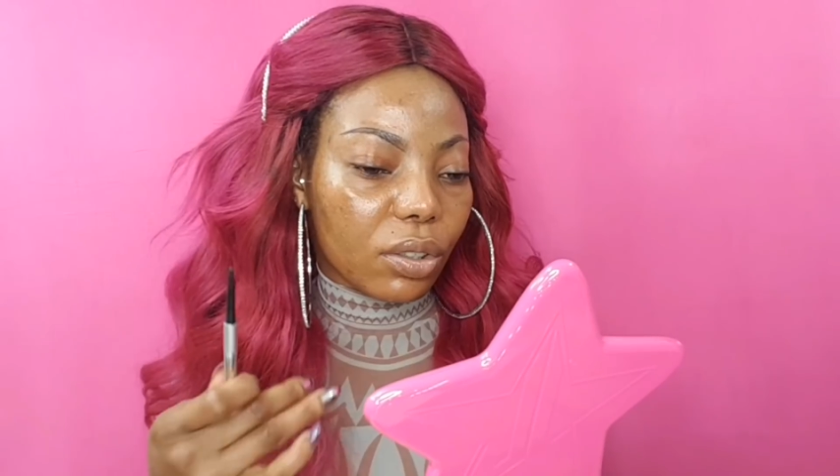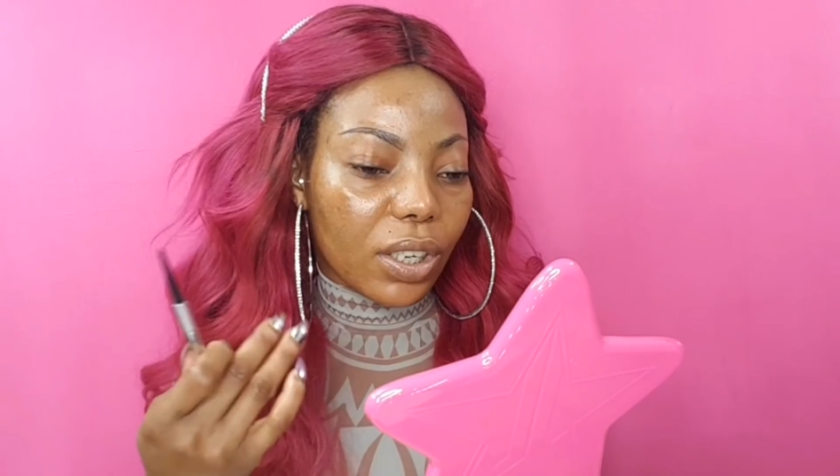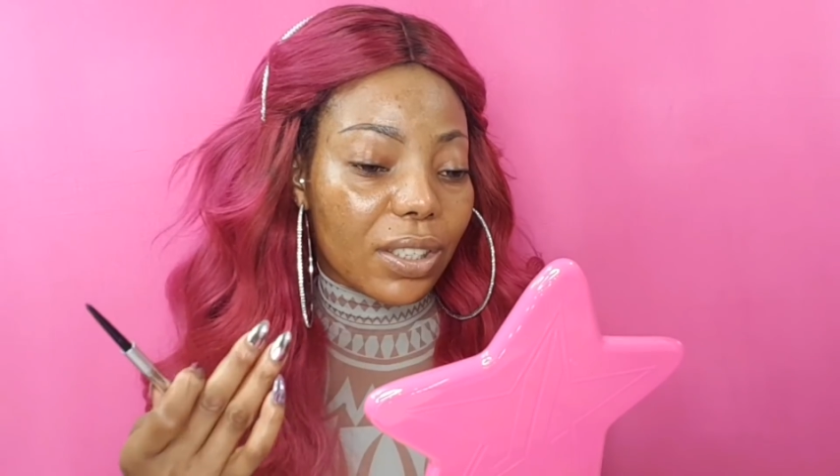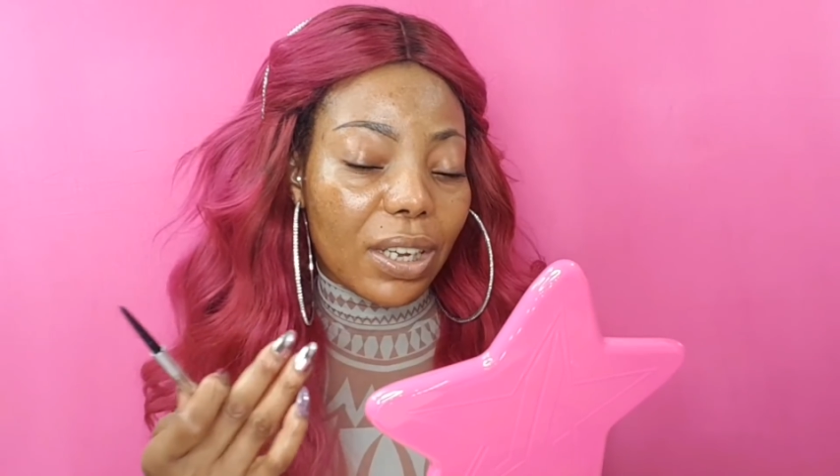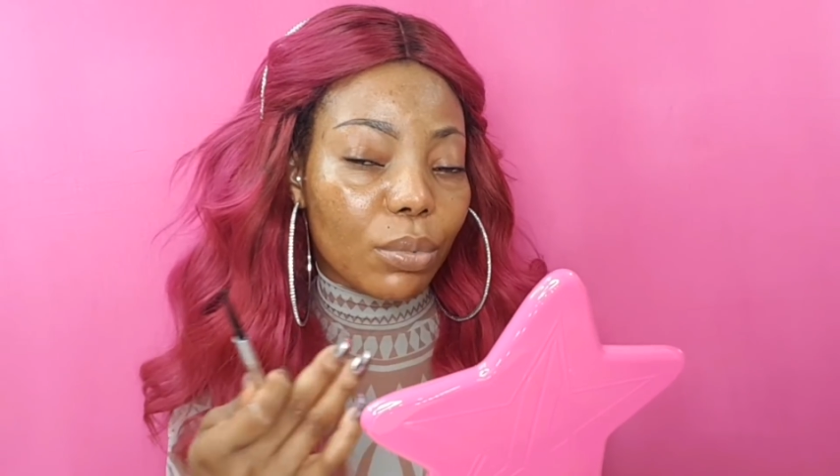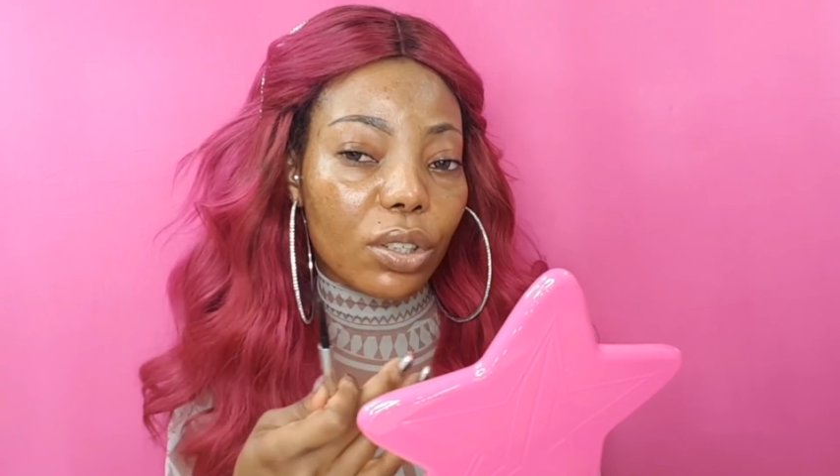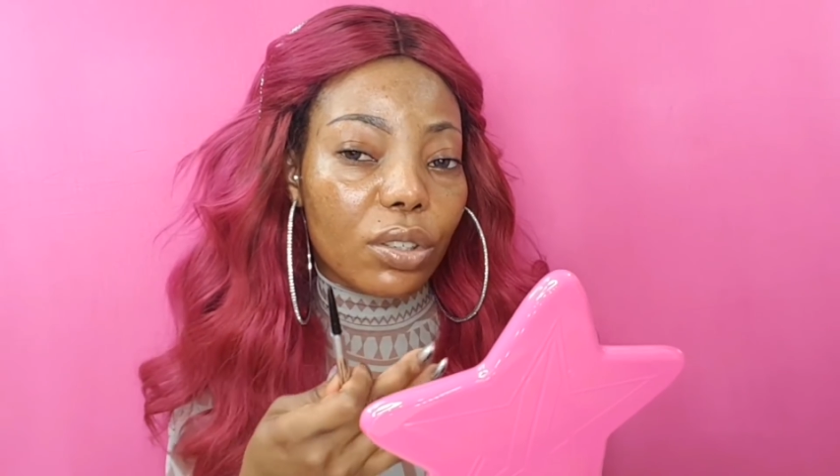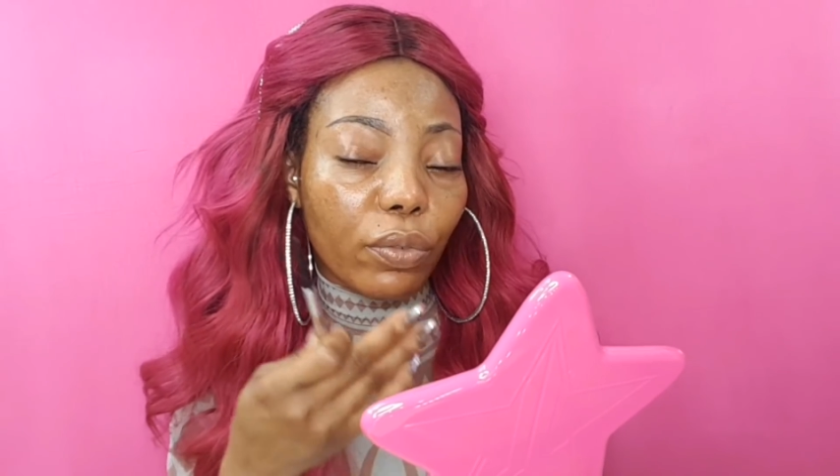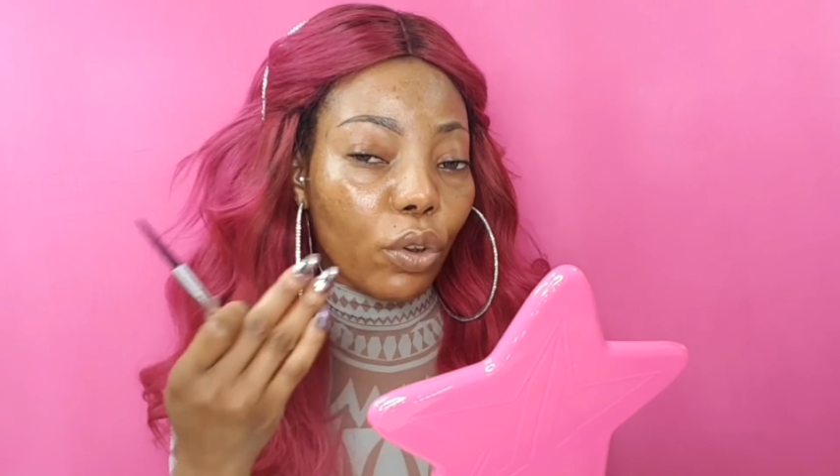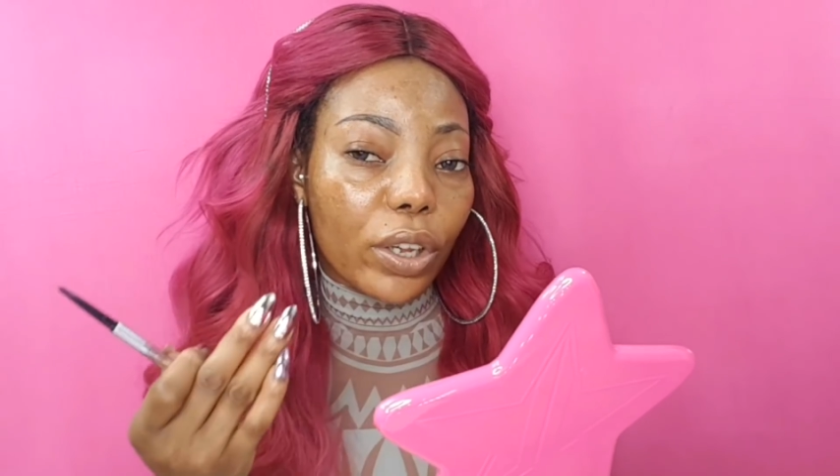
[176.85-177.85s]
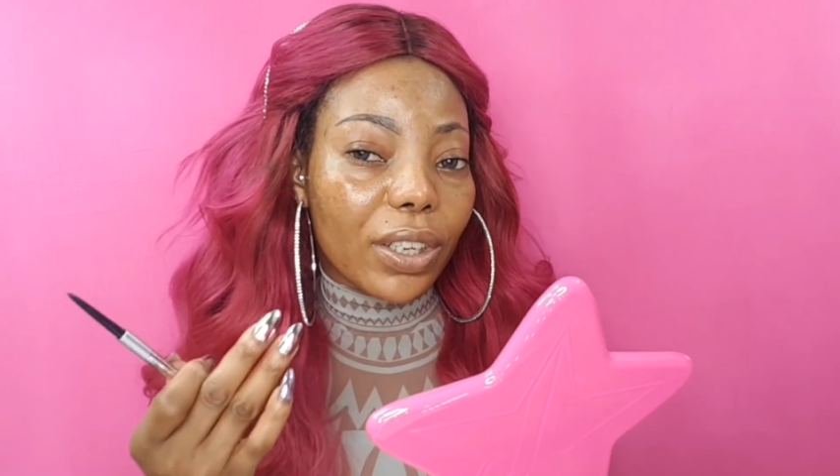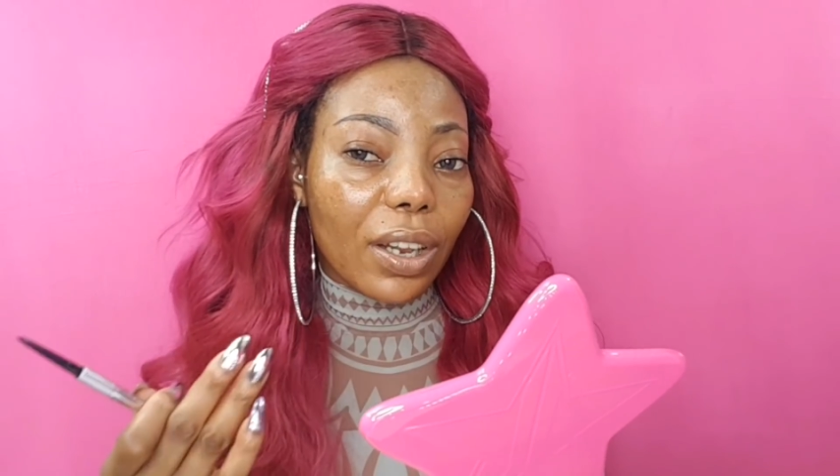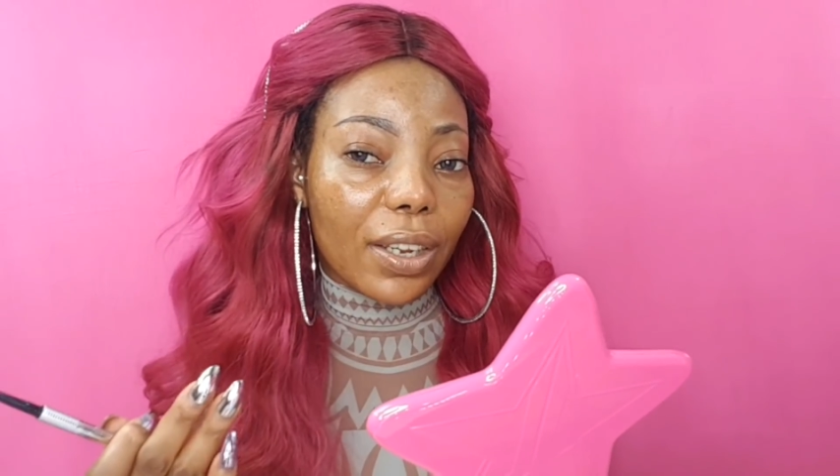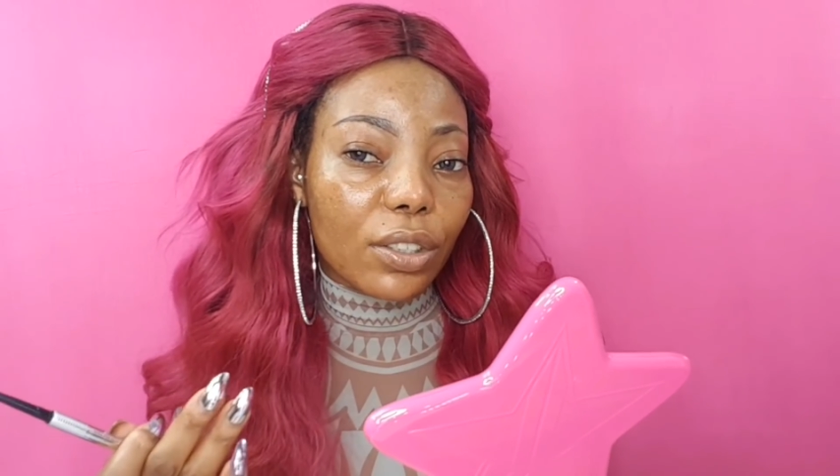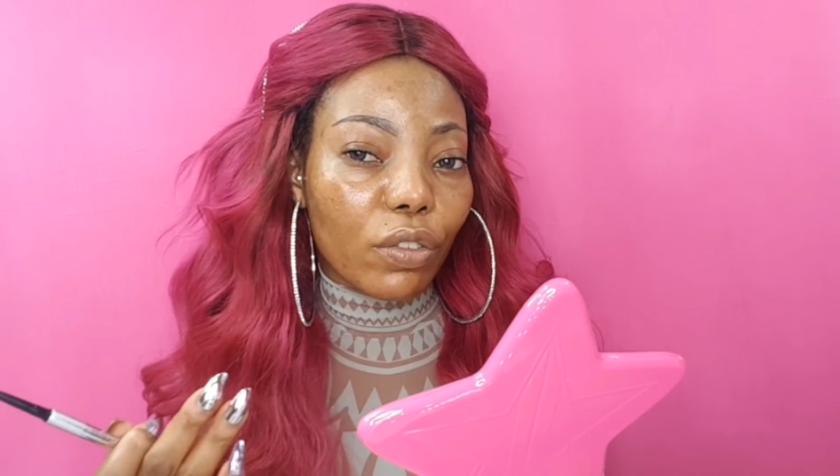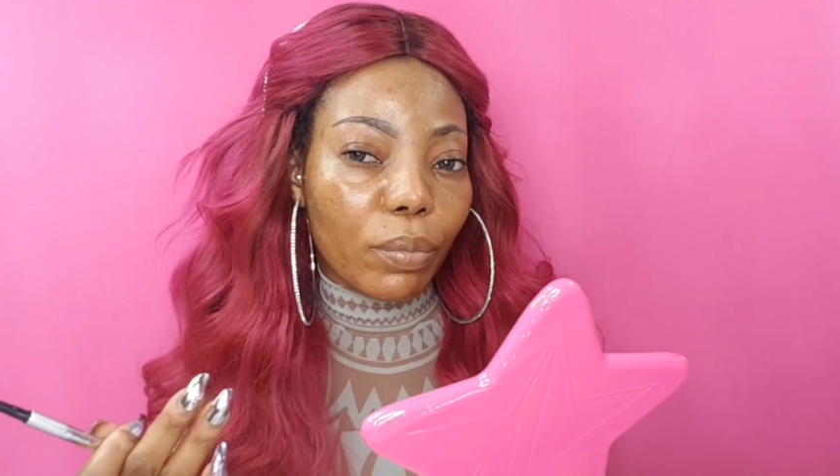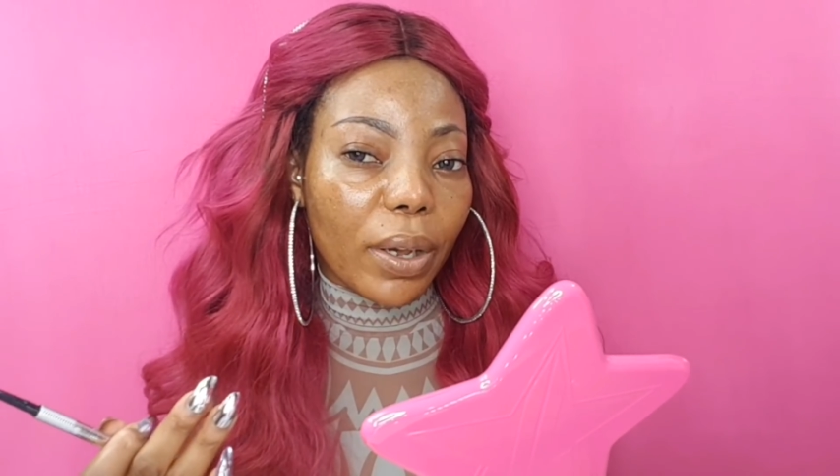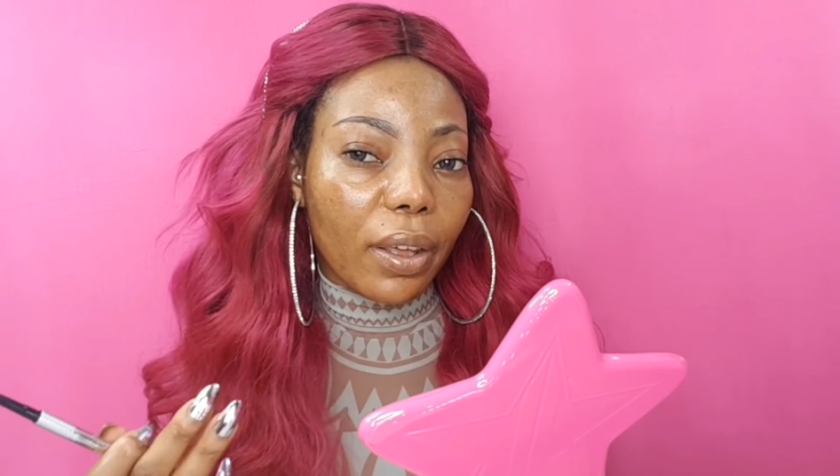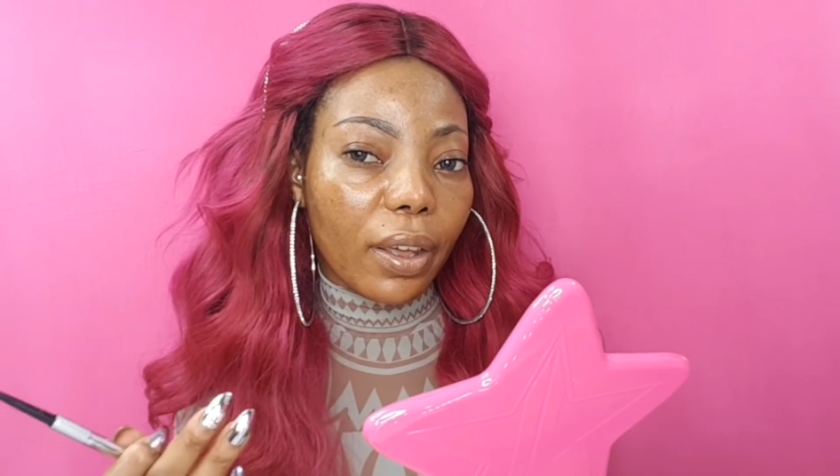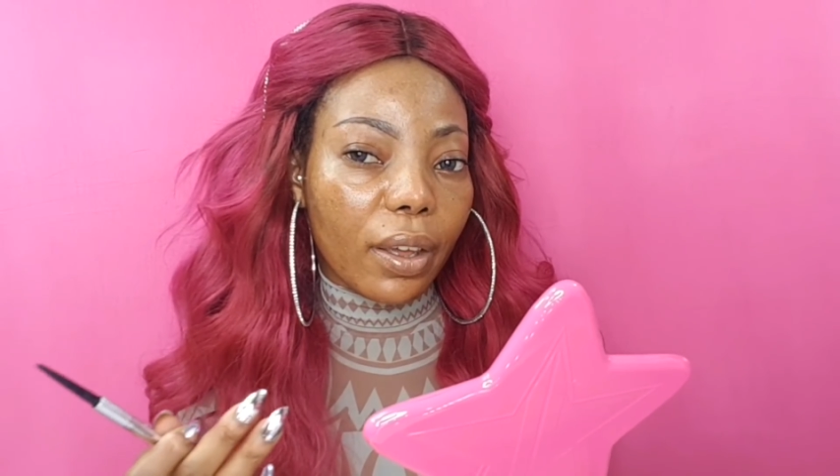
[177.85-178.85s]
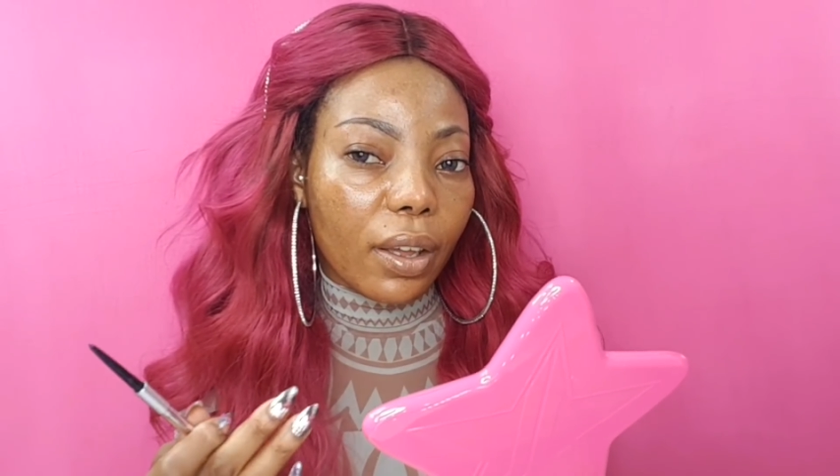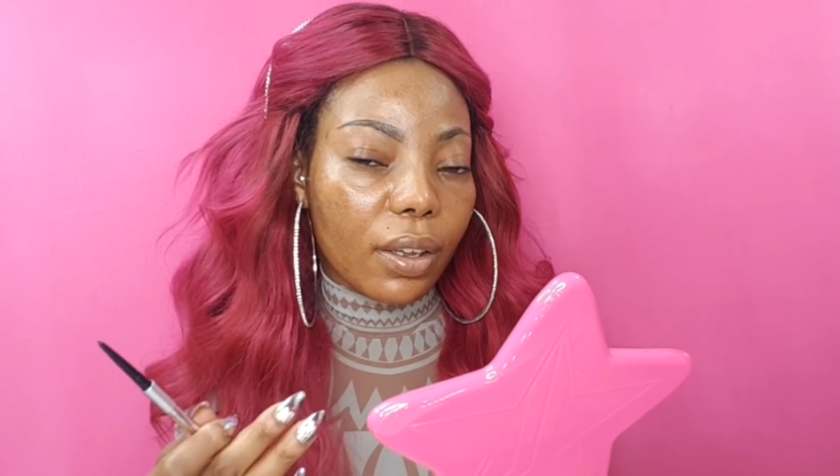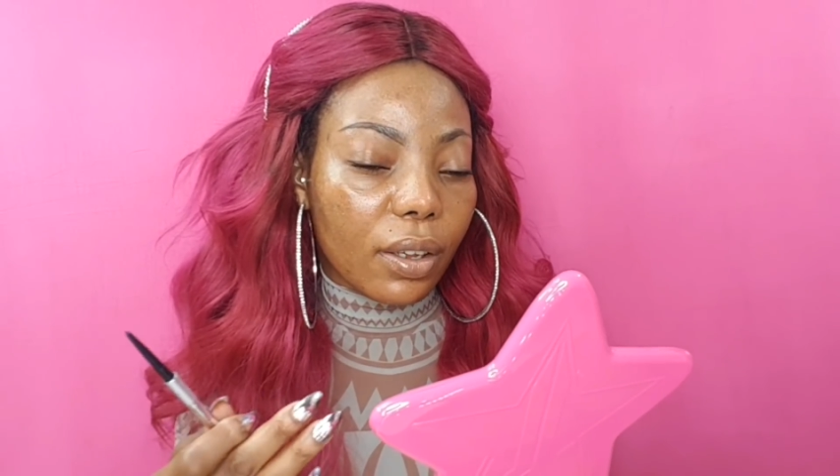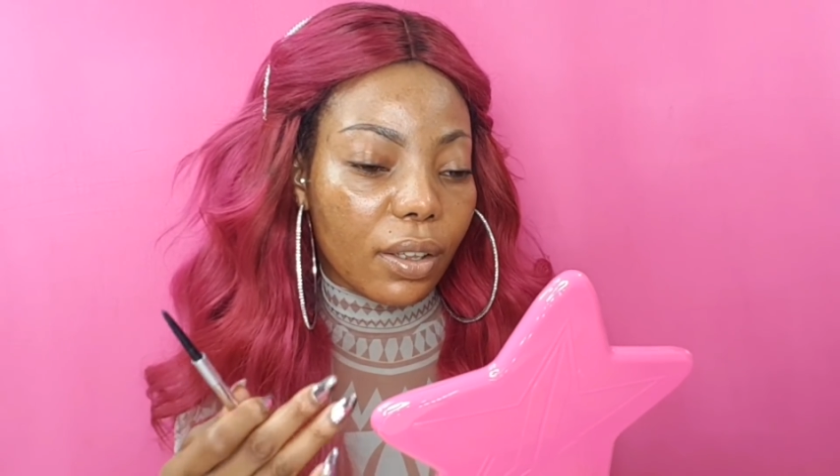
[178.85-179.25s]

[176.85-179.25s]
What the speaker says: You can see I'm just following the lines of my hair.